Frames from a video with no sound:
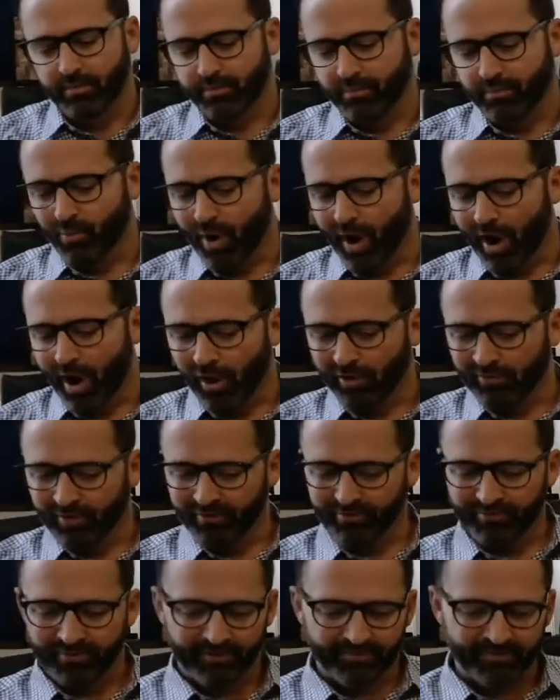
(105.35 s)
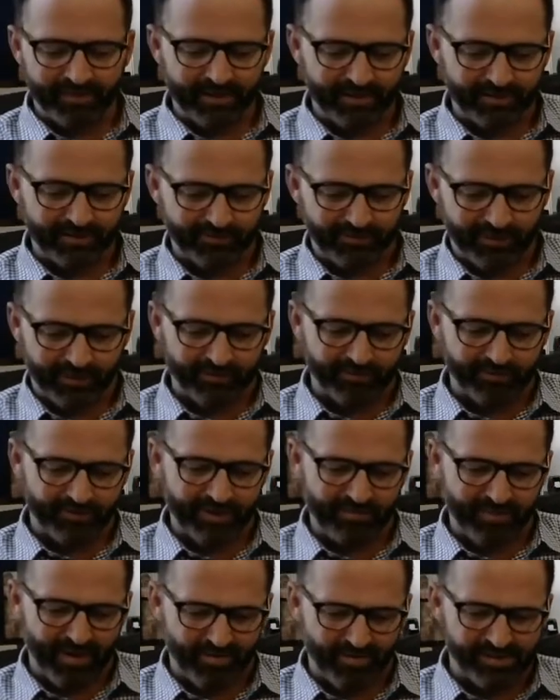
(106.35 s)
well over 50 to 60,
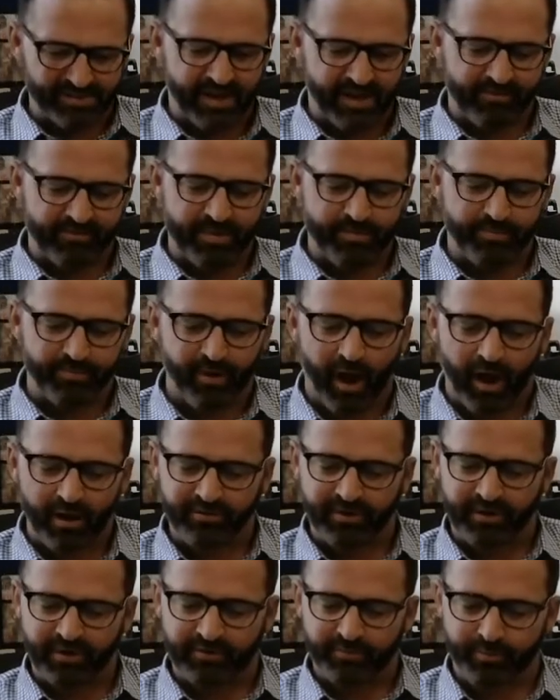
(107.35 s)
maybe 70 projects,